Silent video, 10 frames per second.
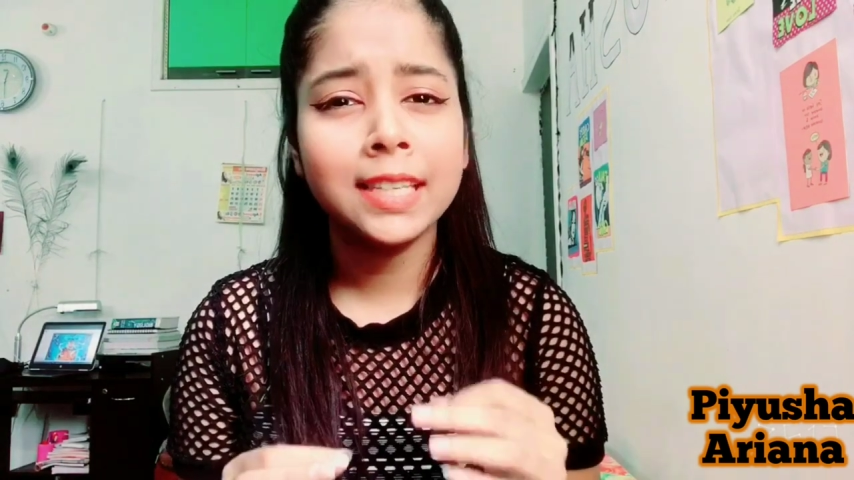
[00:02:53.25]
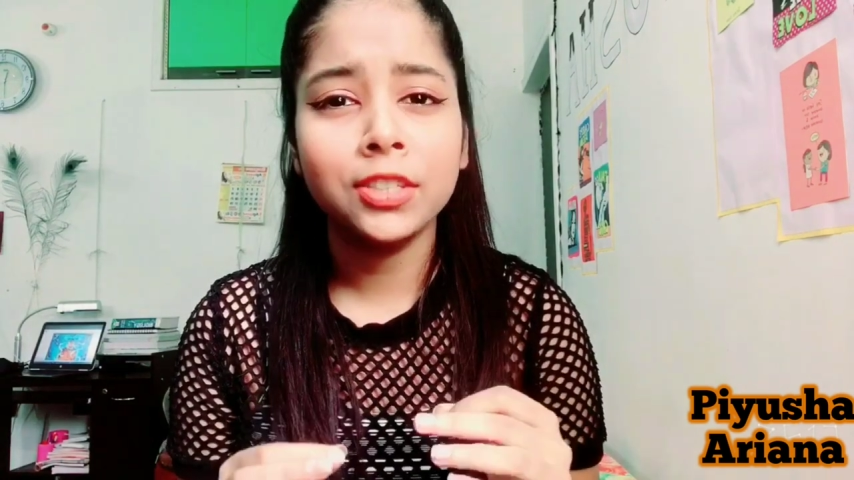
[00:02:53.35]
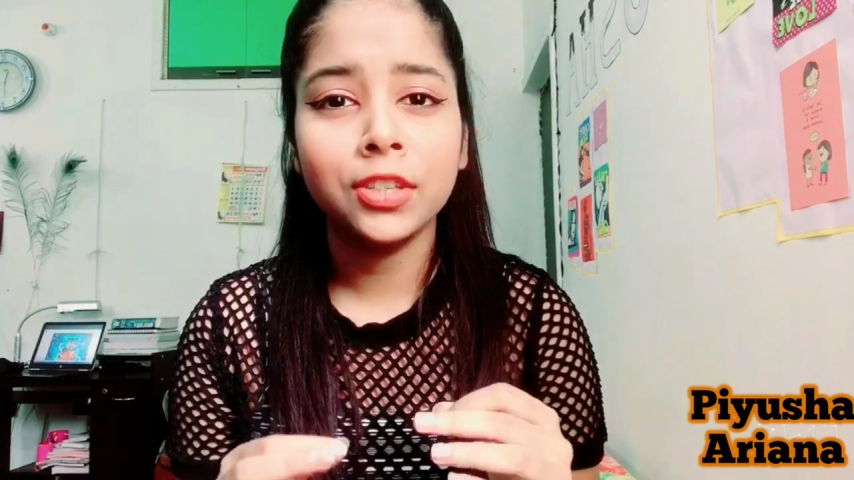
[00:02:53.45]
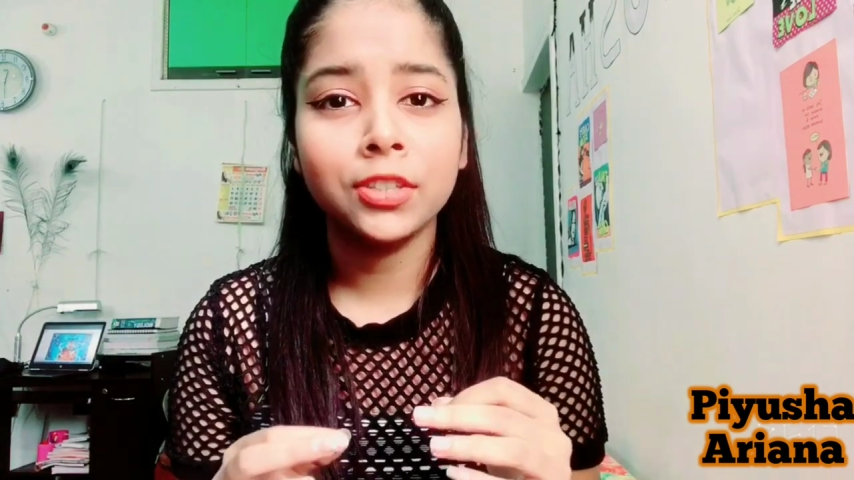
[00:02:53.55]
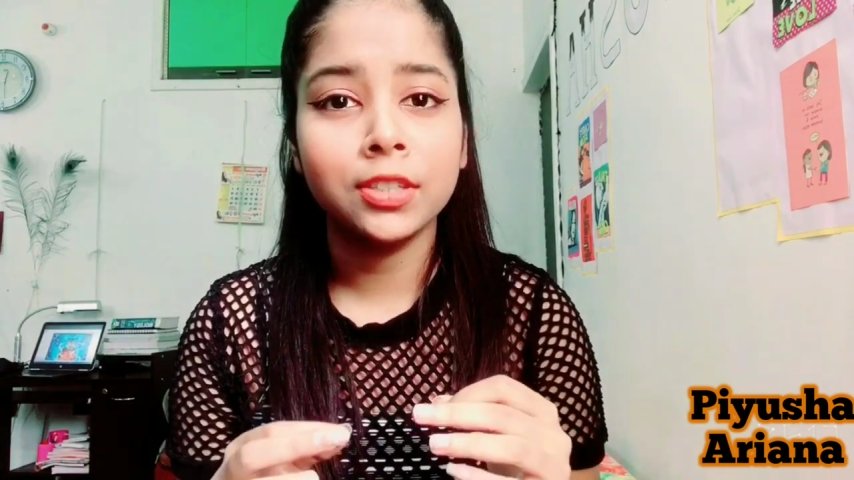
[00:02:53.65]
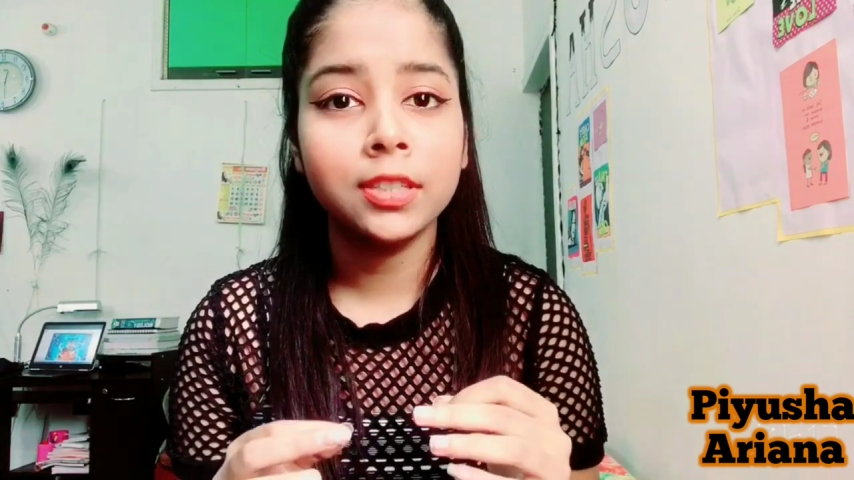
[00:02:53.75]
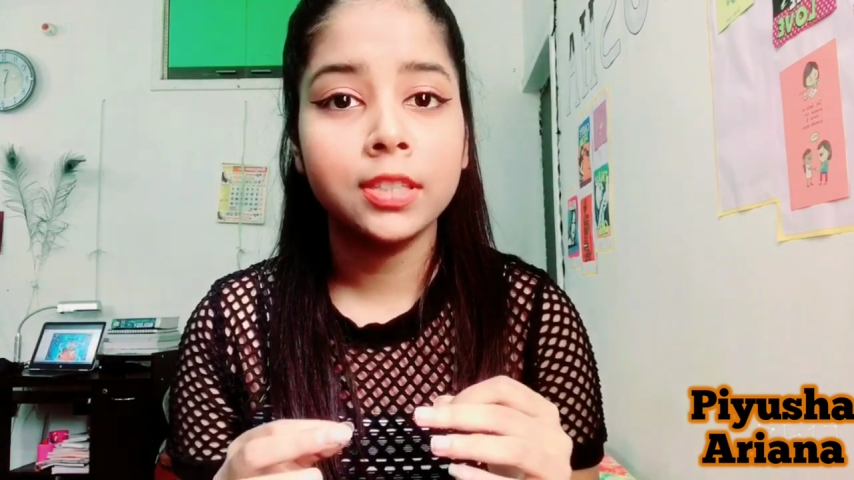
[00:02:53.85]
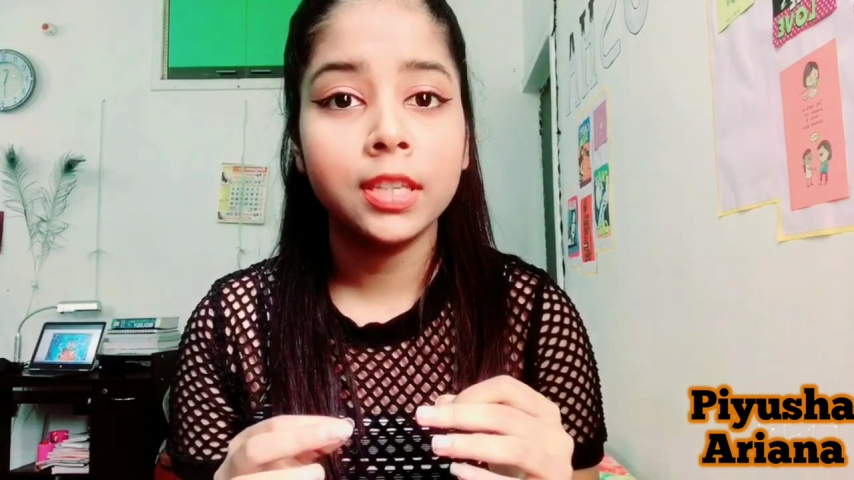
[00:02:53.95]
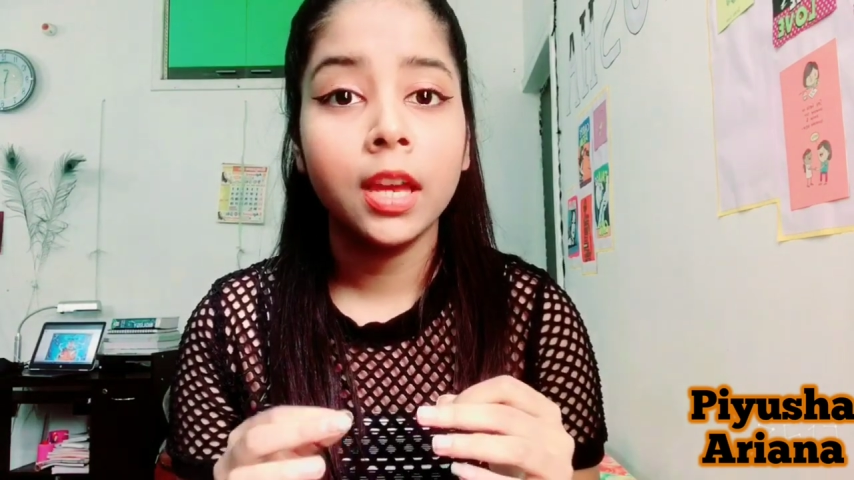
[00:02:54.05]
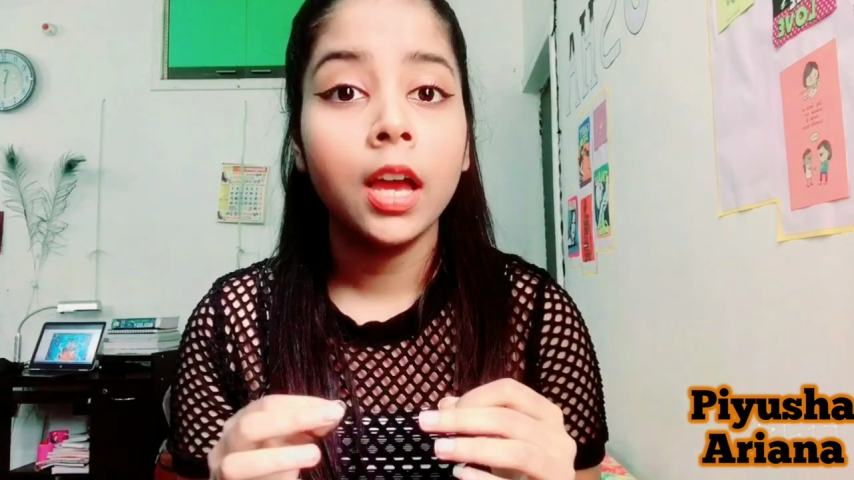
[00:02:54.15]

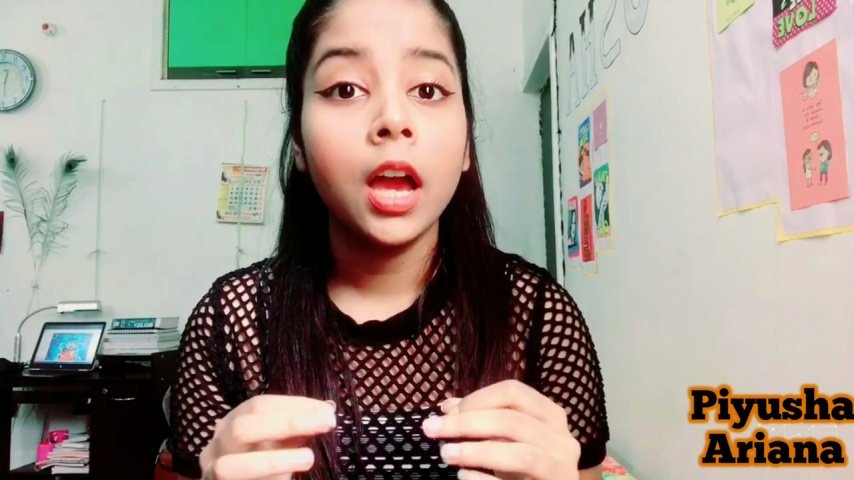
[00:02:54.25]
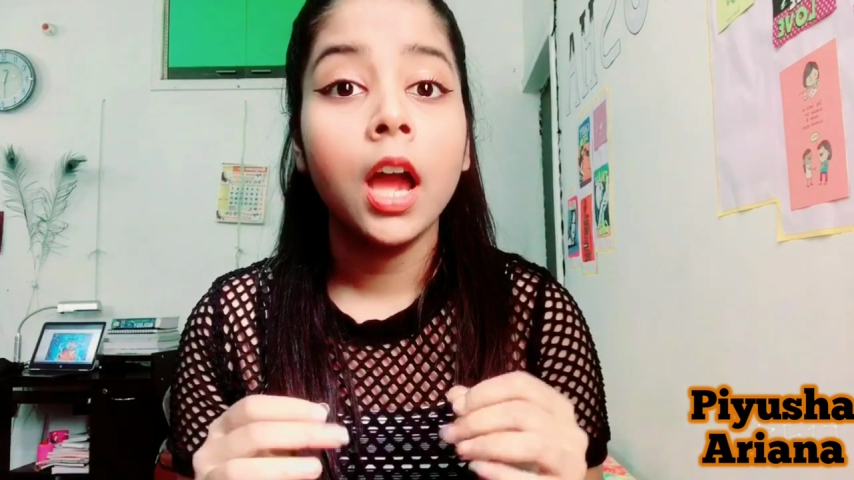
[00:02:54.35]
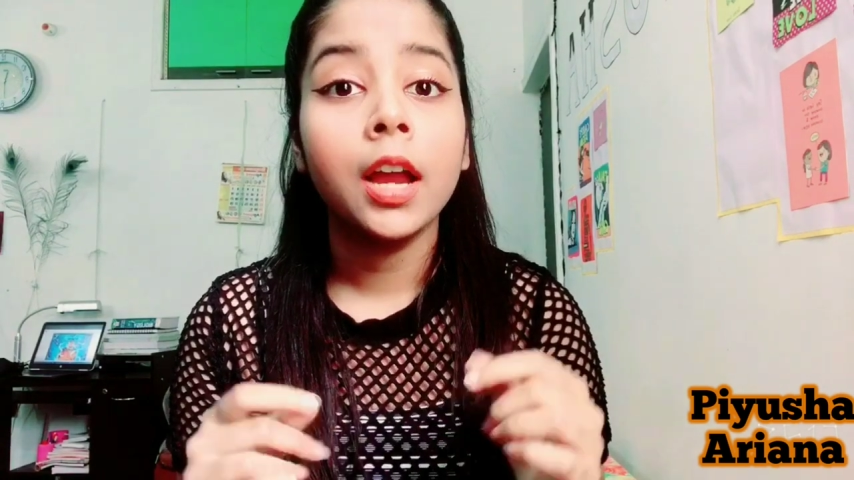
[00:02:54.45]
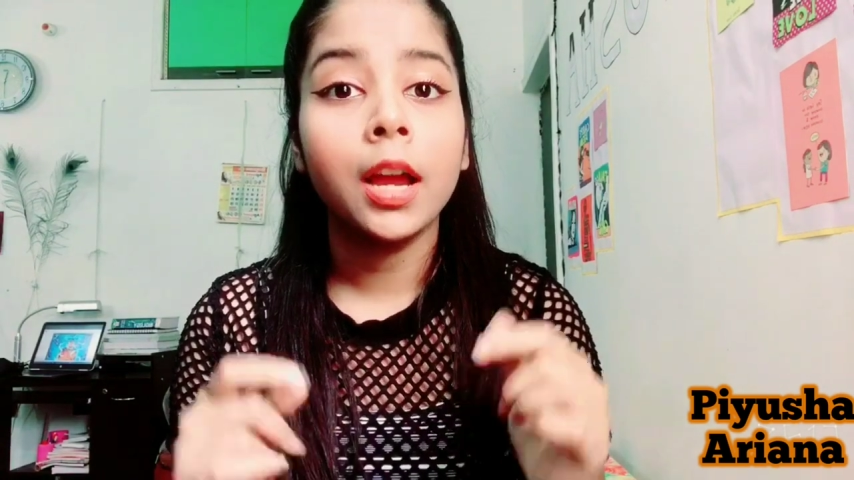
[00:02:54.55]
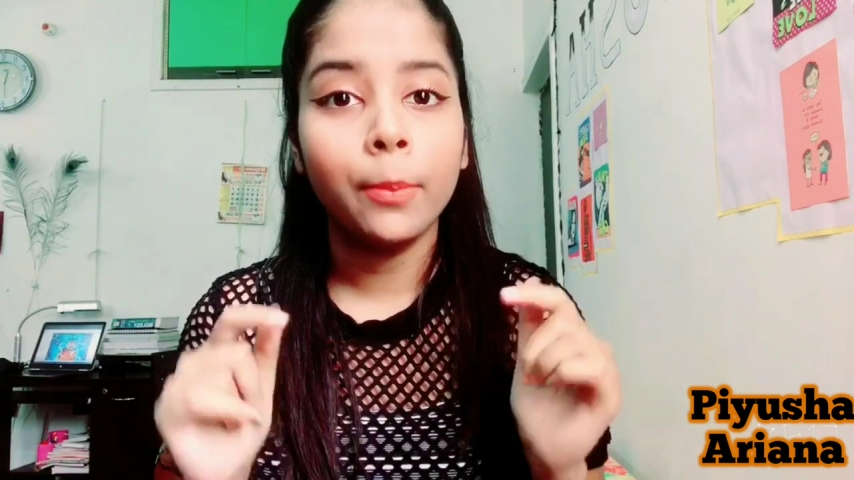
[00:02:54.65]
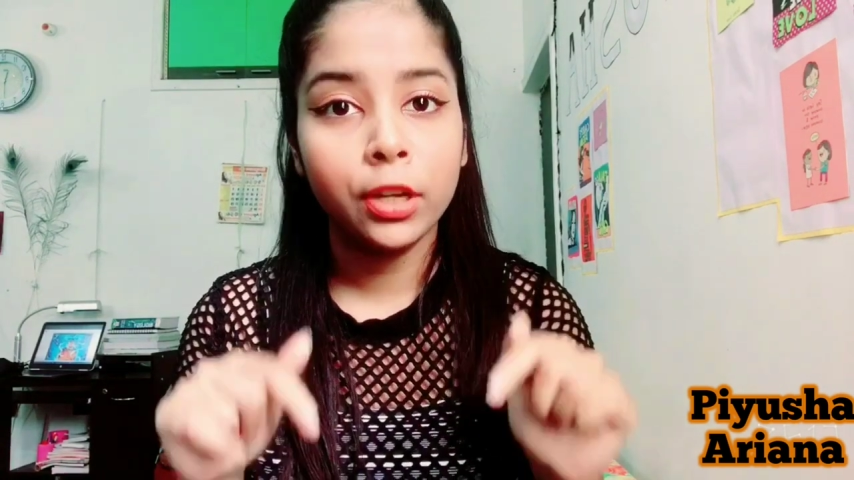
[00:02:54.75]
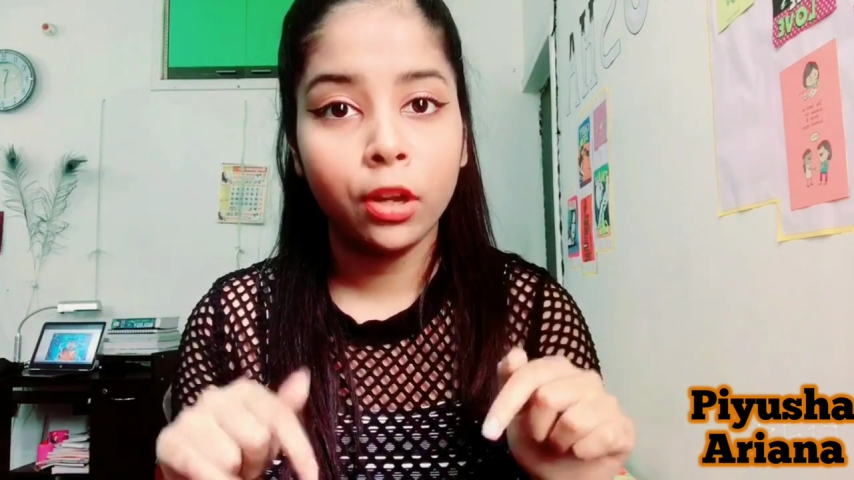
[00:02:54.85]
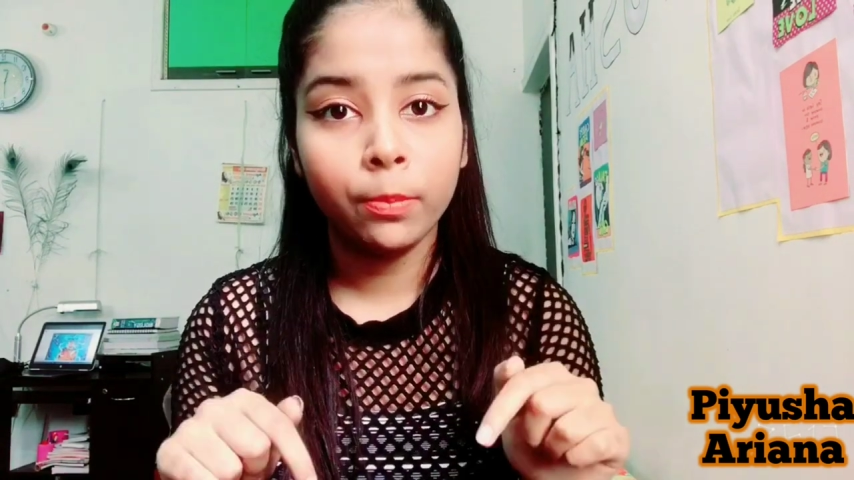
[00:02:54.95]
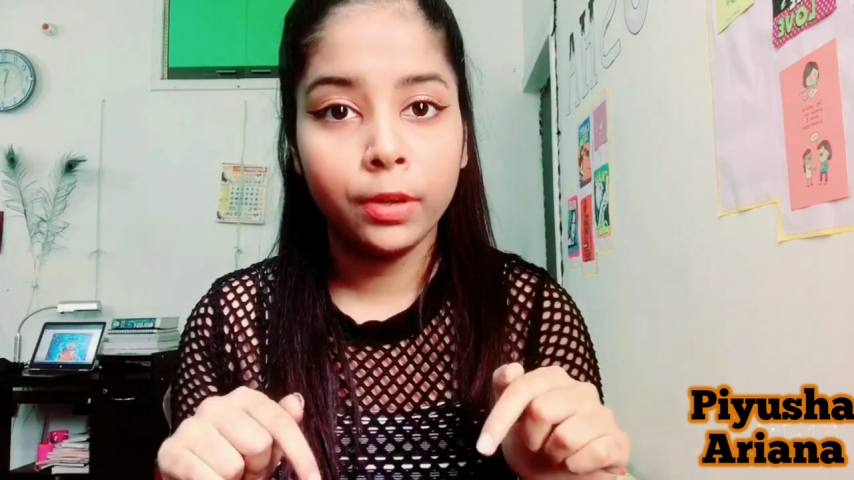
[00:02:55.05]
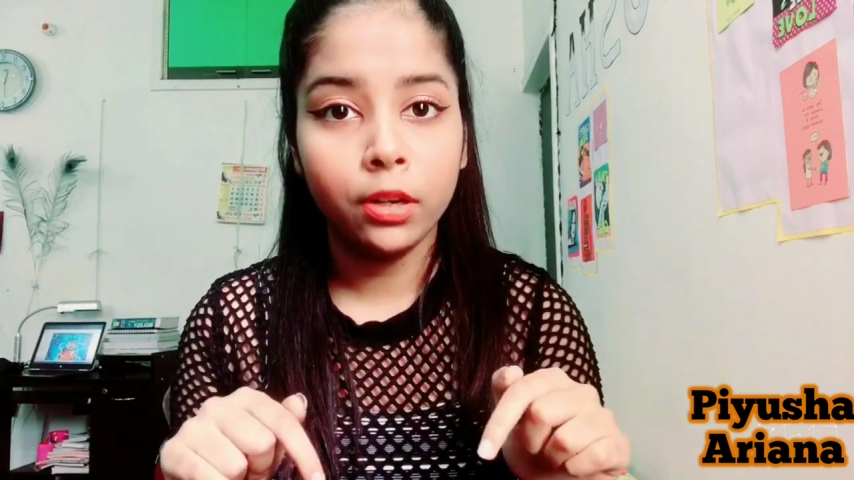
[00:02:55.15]
suggestions
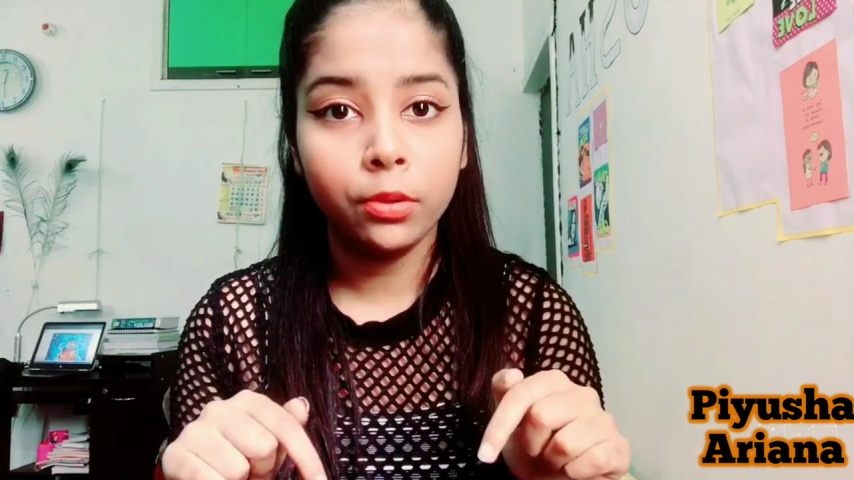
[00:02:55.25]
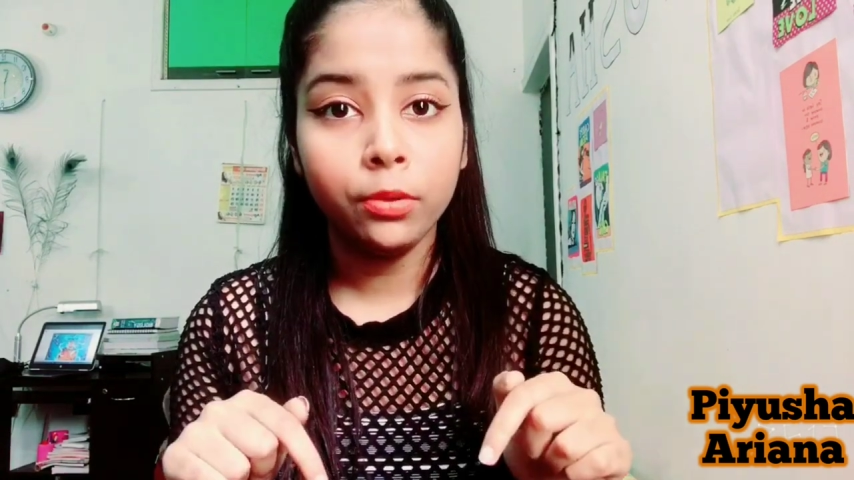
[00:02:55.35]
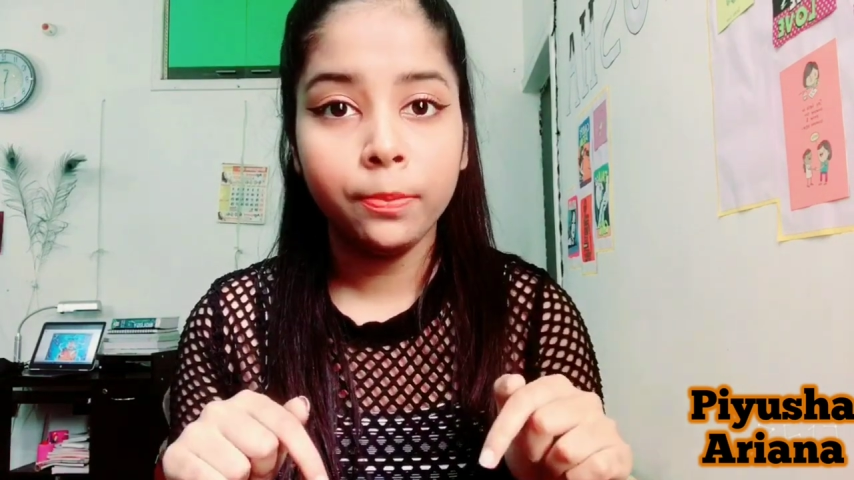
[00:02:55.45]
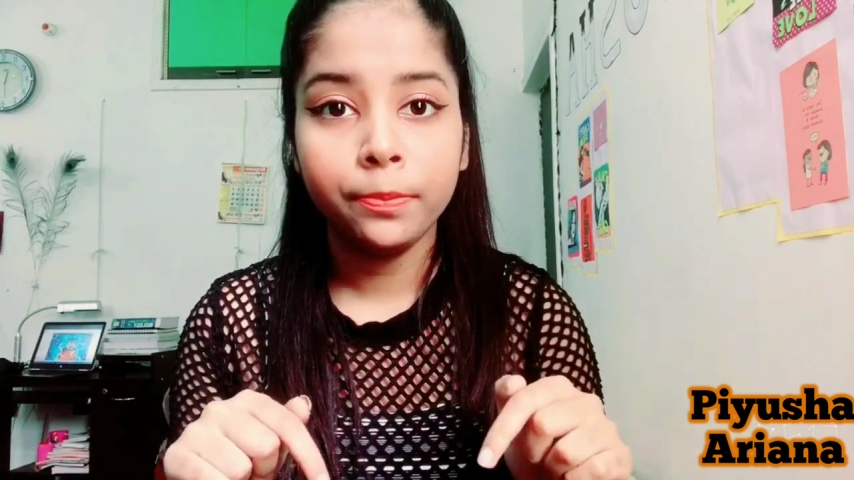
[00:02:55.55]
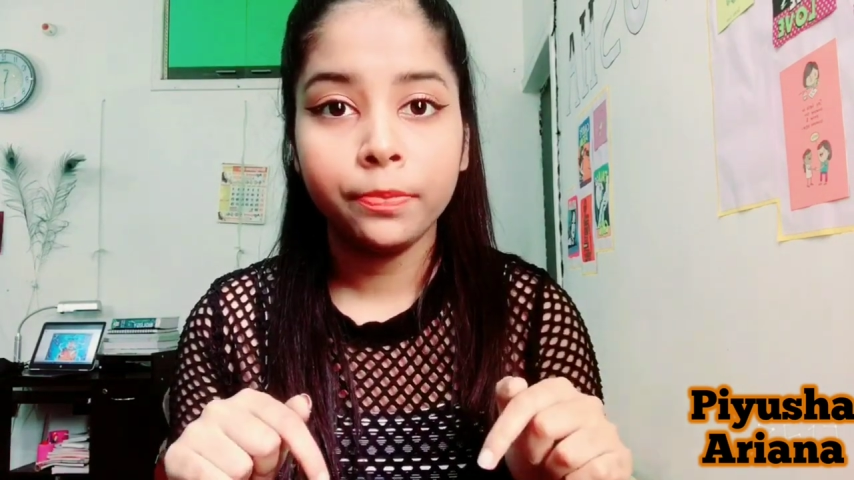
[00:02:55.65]
comment down below